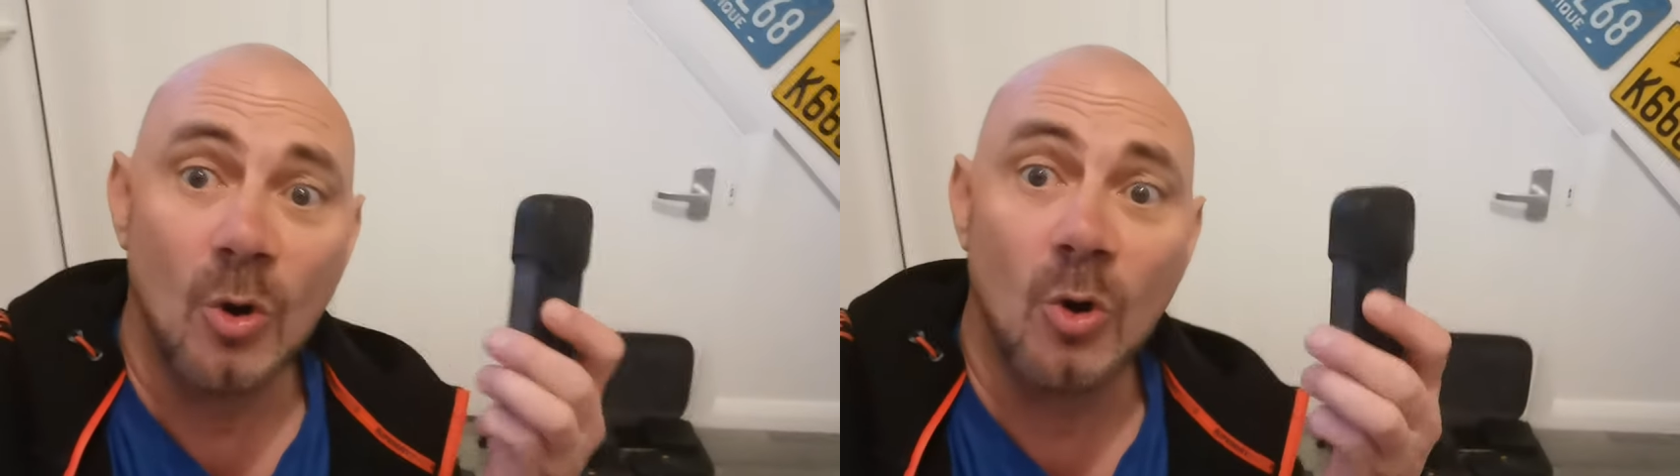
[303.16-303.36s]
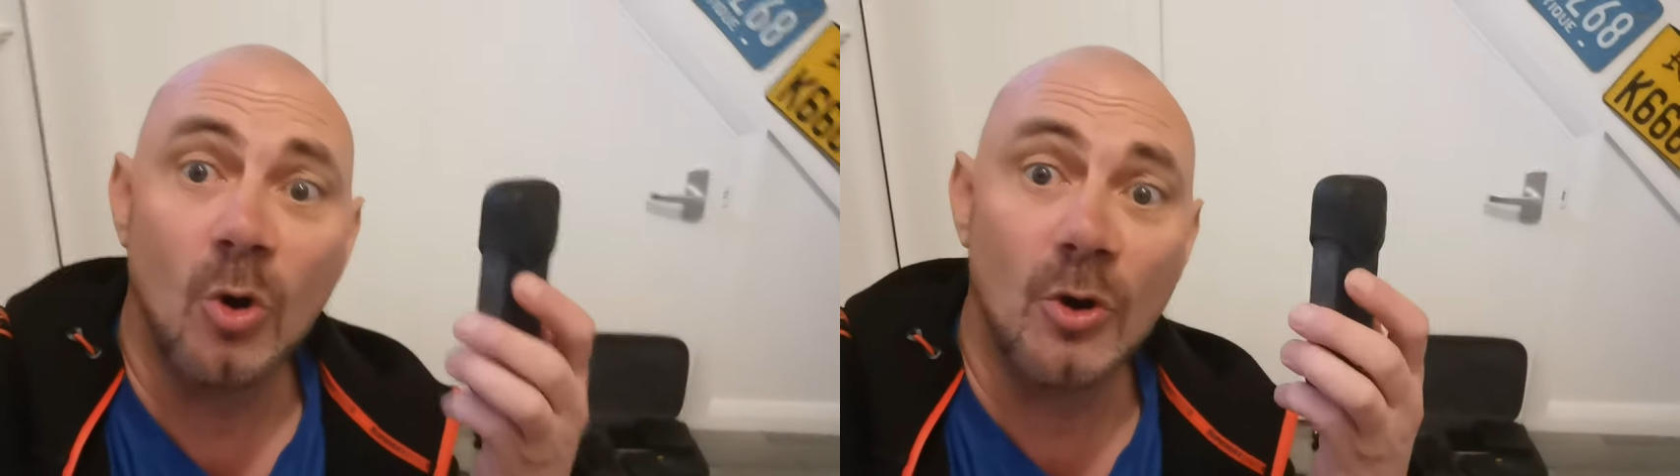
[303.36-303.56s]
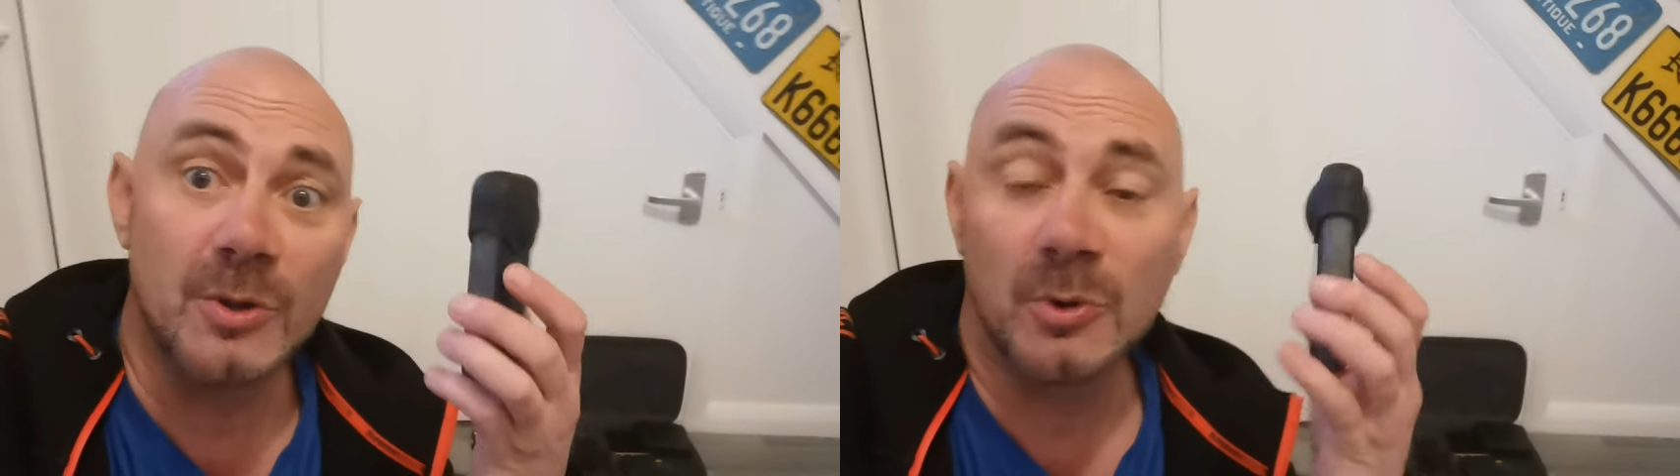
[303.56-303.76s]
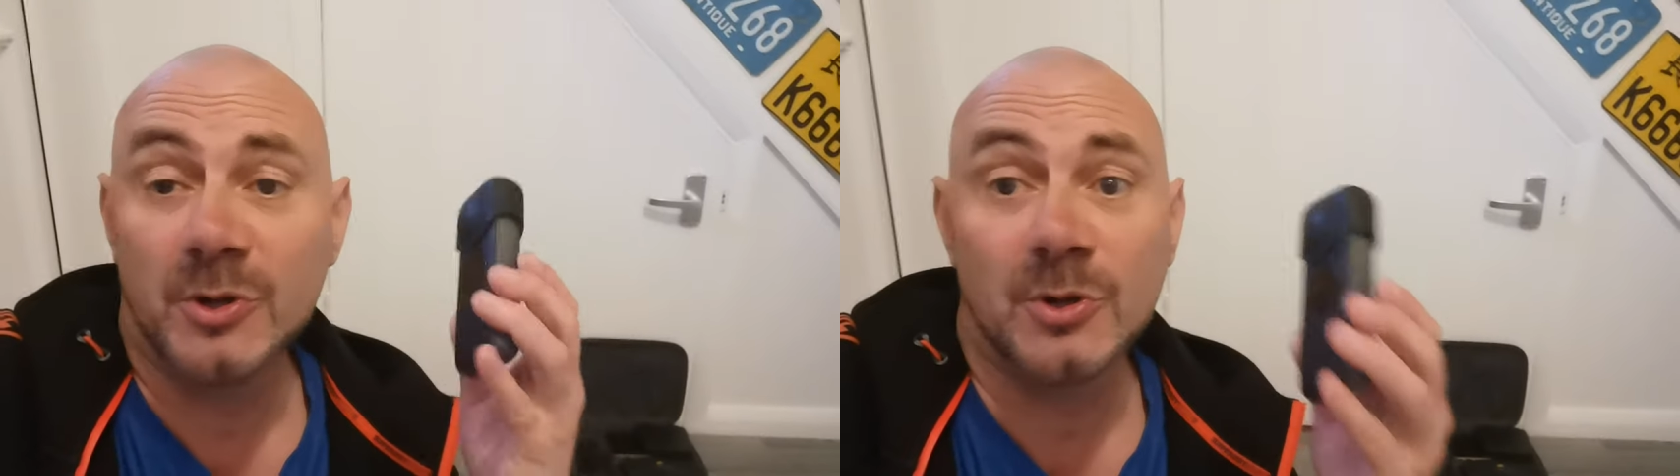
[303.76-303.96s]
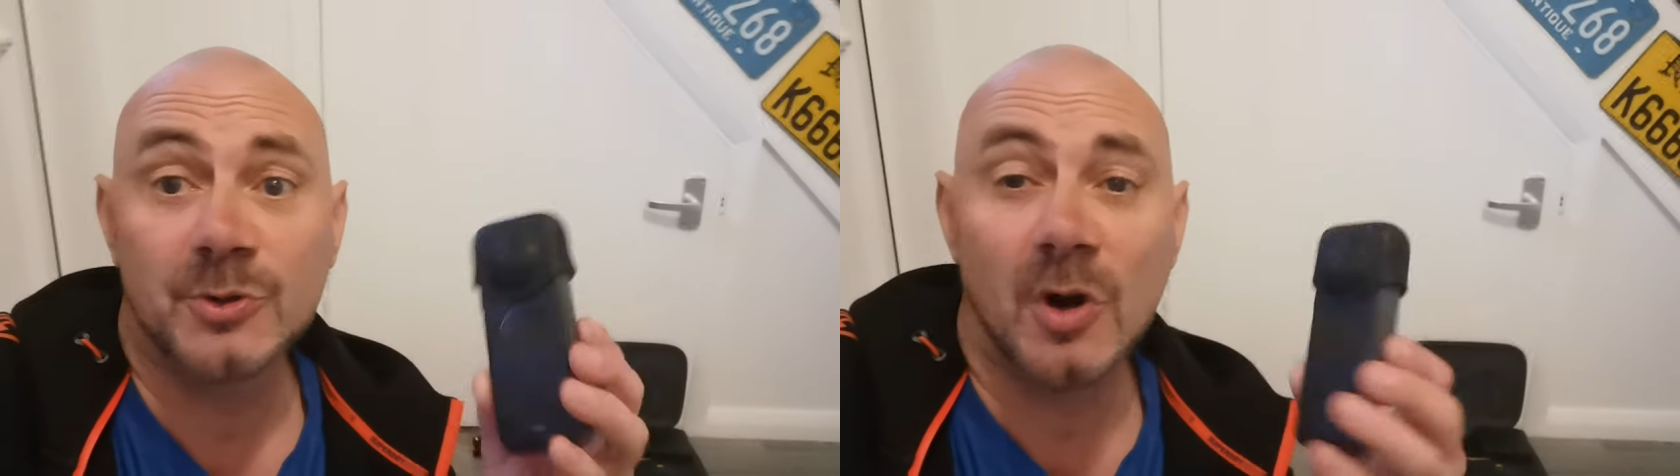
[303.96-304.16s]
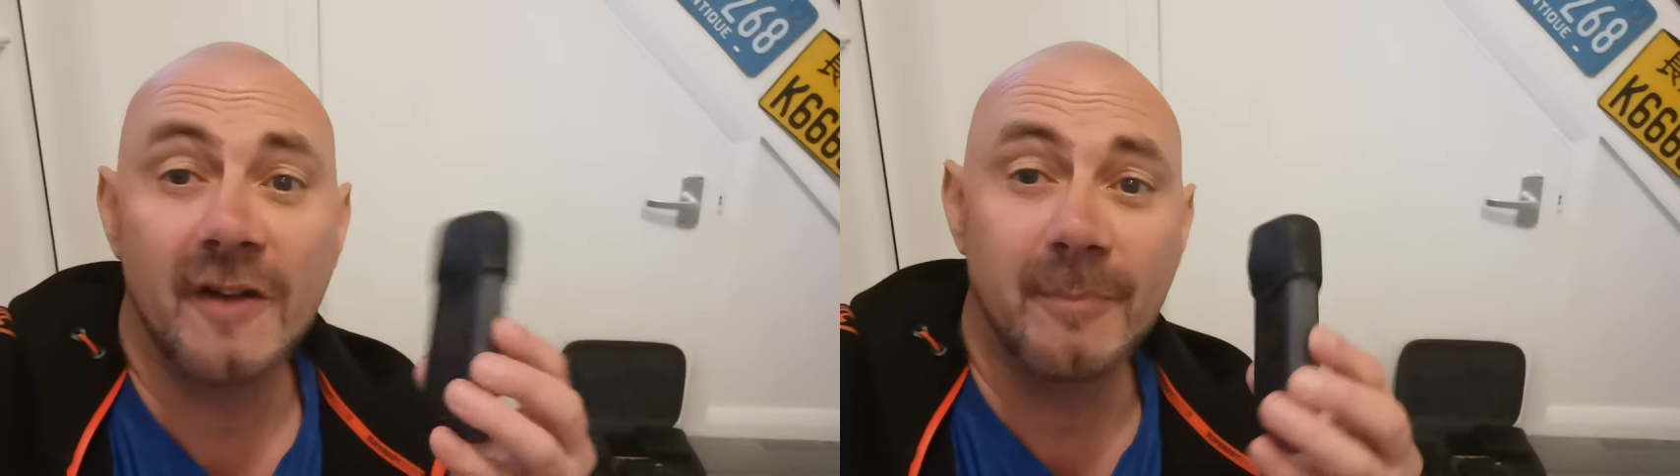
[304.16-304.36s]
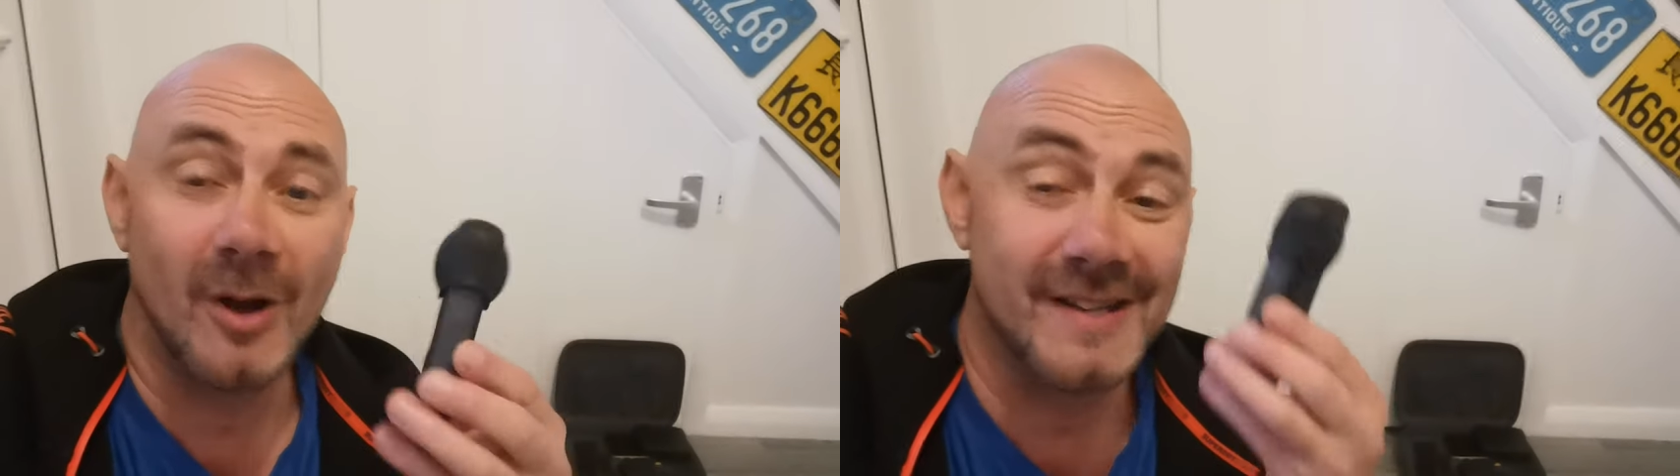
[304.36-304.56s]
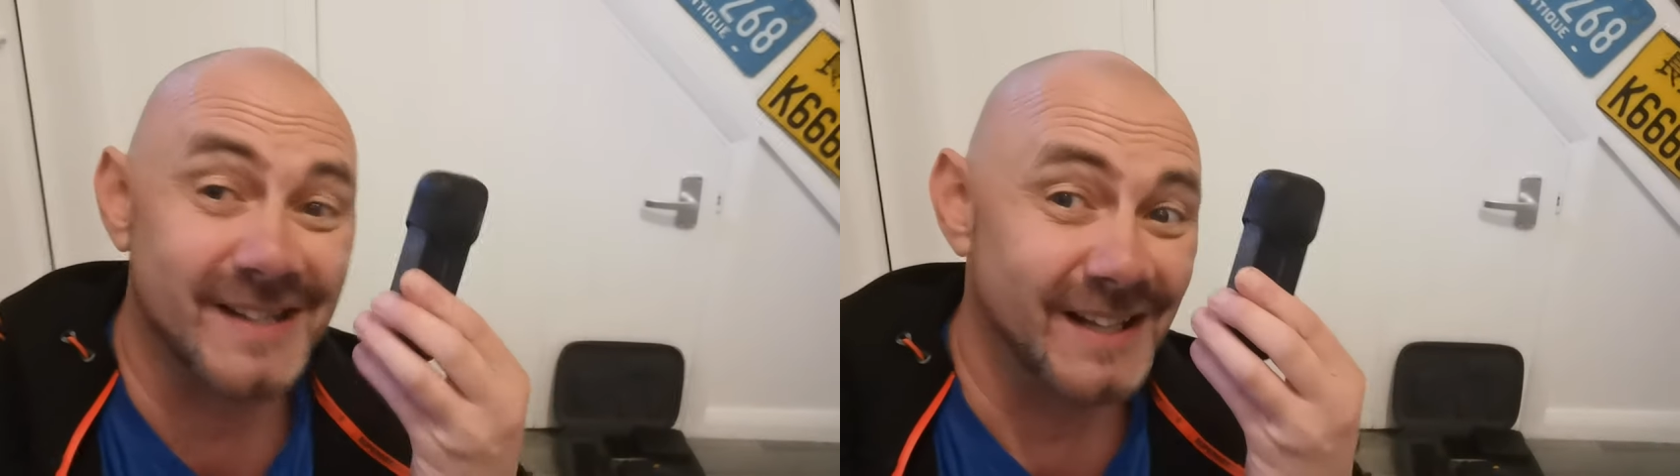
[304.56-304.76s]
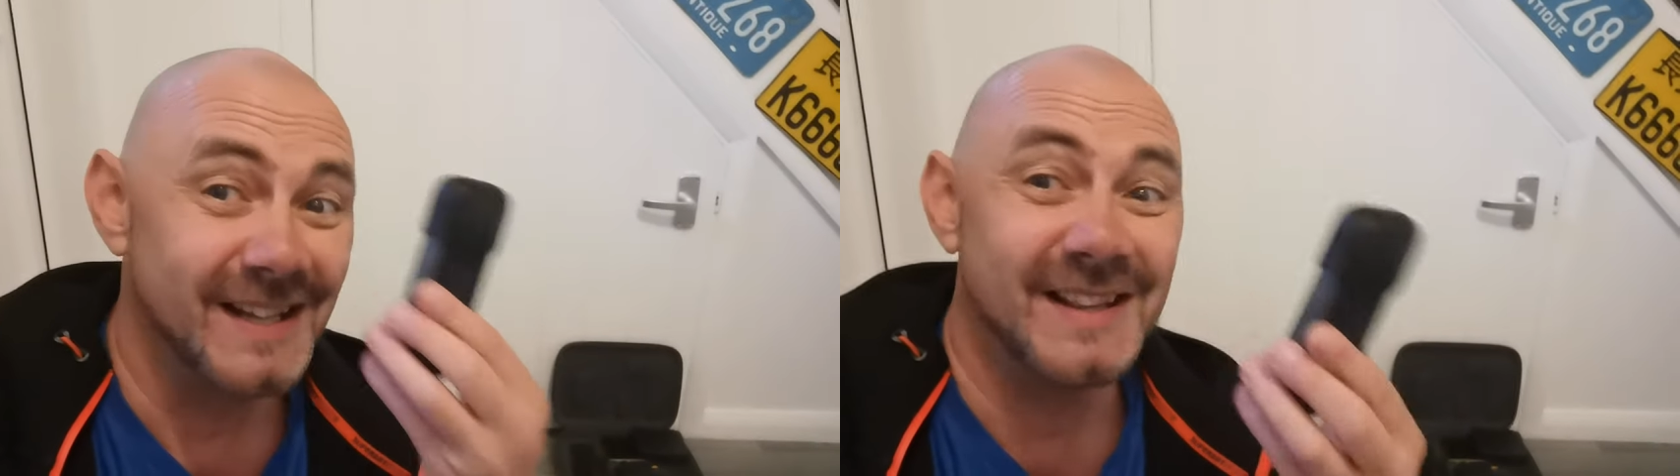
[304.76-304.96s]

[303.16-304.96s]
or you want to do drive-bys,